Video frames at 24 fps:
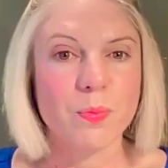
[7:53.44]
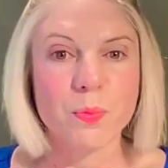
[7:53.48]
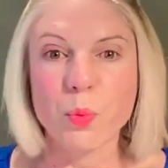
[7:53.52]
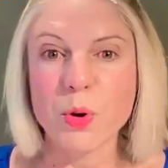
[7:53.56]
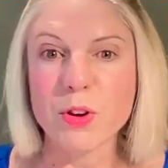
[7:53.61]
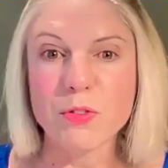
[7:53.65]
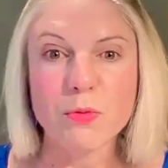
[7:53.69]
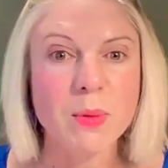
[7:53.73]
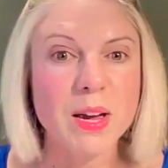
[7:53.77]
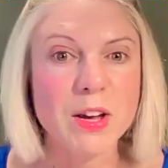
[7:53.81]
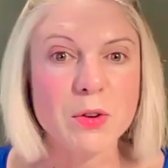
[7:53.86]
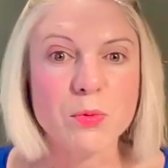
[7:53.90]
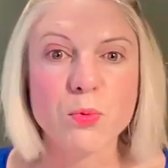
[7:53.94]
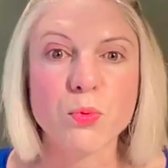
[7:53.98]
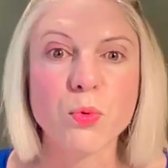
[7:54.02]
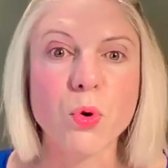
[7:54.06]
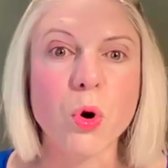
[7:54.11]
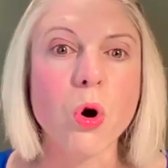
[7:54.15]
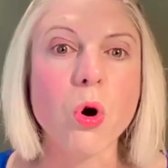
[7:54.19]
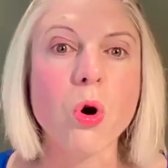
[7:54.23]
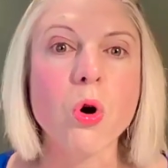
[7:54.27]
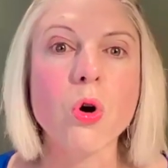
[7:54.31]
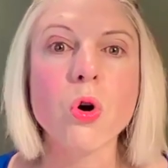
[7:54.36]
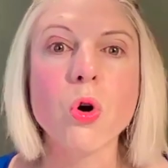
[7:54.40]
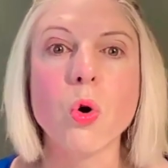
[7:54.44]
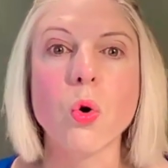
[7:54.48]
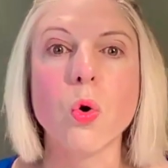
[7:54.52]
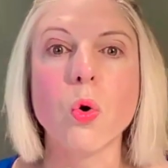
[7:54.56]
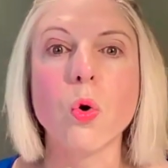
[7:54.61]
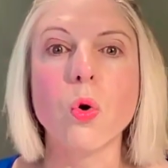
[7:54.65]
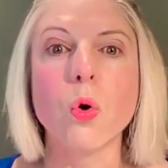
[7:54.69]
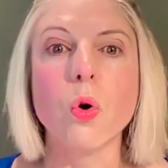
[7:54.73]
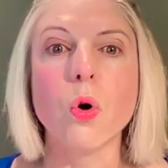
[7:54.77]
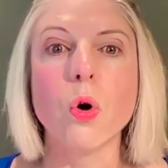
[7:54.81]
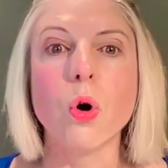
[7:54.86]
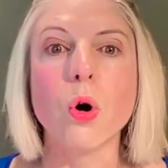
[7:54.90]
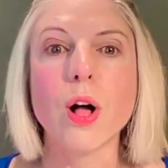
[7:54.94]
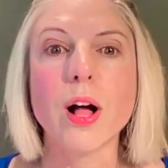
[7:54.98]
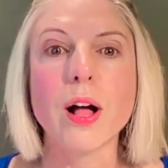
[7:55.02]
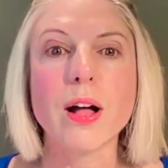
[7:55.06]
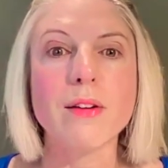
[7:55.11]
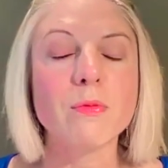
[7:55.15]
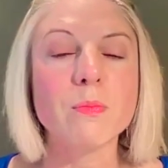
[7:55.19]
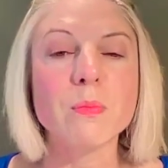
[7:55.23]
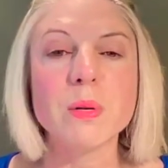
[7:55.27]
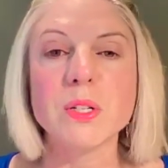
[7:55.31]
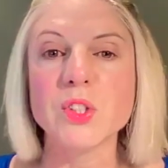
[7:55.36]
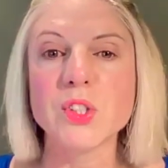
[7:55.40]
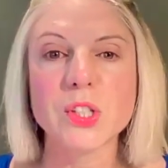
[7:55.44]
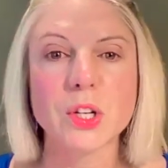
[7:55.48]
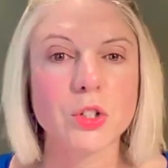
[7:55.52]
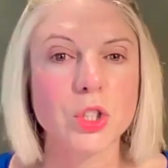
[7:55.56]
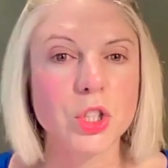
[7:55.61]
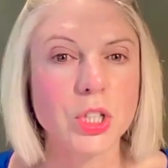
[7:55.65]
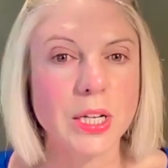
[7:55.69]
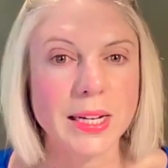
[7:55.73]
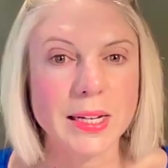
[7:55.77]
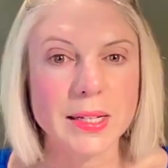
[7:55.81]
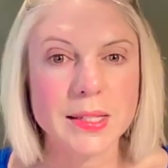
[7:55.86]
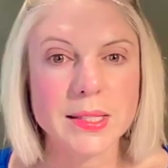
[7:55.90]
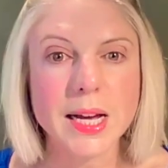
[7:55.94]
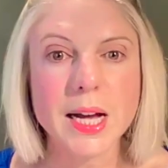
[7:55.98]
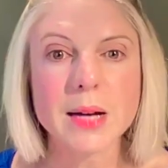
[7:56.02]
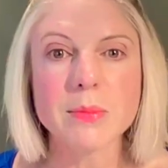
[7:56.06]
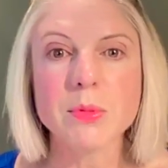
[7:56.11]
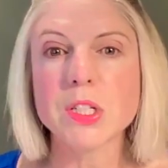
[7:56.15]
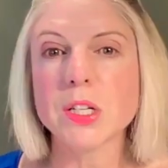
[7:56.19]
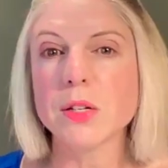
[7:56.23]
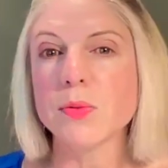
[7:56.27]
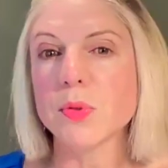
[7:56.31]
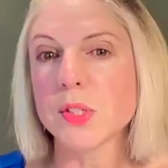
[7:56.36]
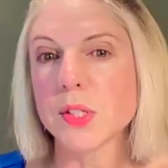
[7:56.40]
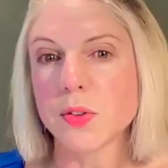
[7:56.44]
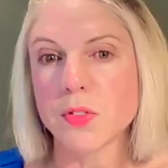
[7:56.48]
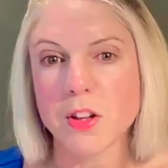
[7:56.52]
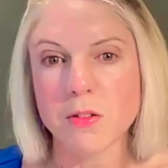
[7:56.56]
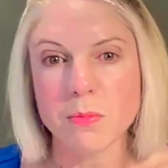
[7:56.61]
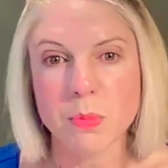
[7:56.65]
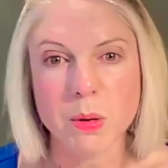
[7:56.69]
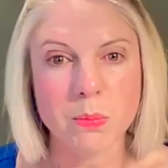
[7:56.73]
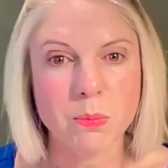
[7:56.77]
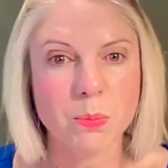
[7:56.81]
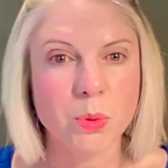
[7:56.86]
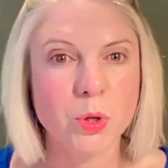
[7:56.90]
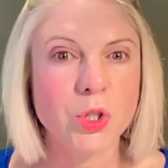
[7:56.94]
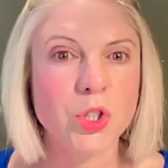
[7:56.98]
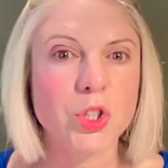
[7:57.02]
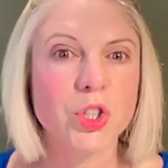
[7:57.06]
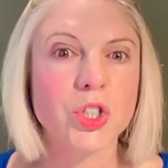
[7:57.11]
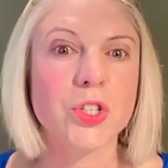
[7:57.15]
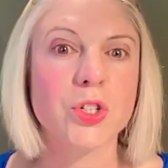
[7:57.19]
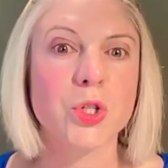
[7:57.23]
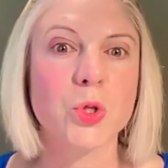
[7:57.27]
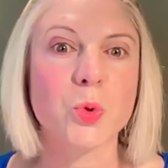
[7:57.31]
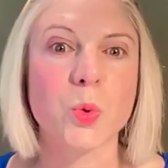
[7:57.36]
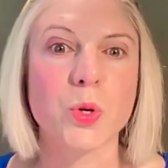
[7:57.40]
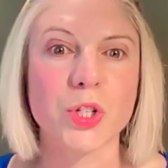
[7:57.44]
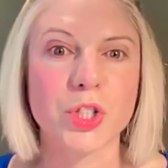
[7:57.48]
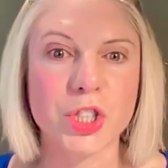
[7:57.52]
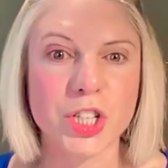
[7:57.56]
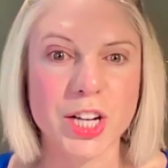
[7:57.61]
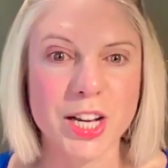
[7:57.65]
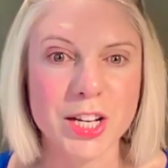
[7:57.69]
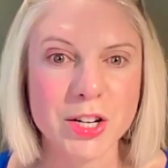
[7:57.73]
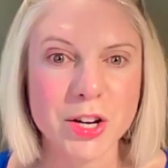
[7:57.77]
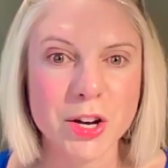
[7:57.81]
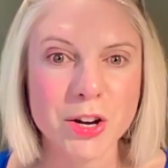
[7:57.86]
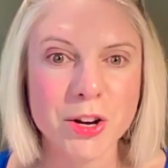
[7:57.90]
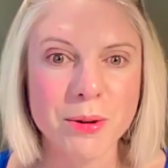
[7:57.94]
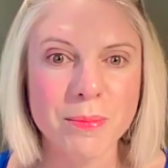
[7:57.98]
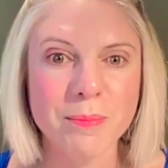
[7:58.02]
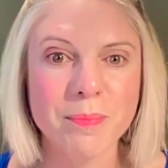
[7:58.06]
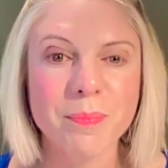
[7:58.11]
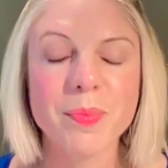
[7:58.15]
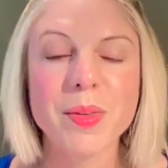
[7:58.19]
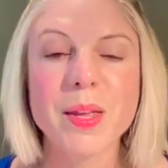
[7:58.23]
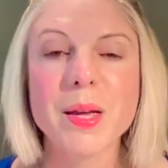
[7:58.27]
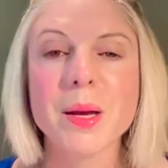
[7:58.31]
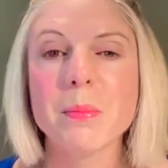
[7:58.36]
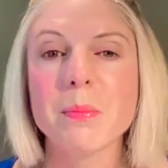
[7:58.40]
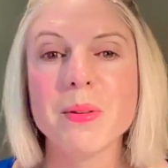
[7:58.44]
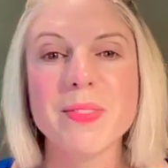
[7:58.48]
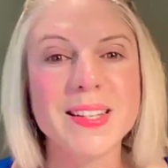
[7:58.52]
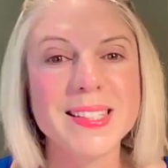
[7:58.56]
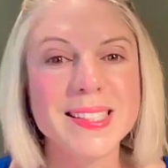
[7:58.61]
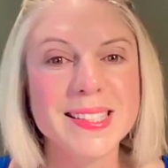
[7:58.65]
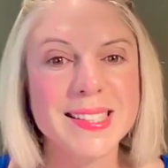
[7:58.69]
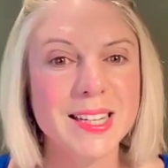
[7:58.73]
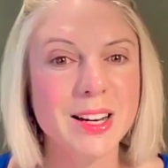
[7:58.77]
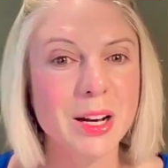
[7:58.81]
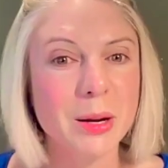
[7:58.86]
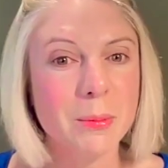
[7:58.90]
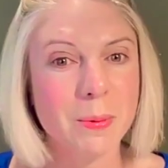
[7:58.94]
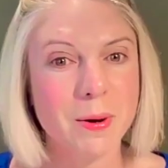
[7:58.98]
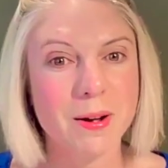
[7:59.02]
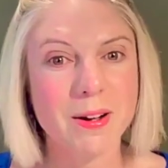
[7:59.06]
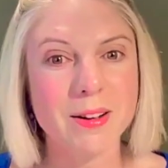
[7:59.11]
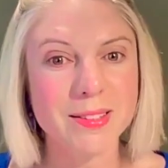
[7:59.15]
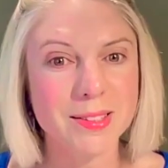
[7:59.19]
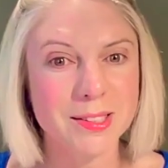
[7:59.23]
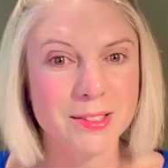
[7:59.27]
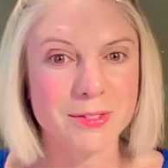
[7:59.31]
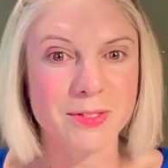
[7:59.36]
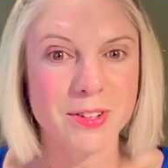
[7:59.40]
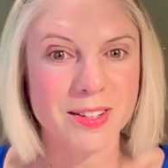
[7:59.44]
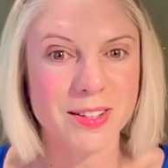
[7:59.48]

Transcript: we've made wrong or haven't been socially adaptive, so they've been pushed into our shadow, but they're still a part of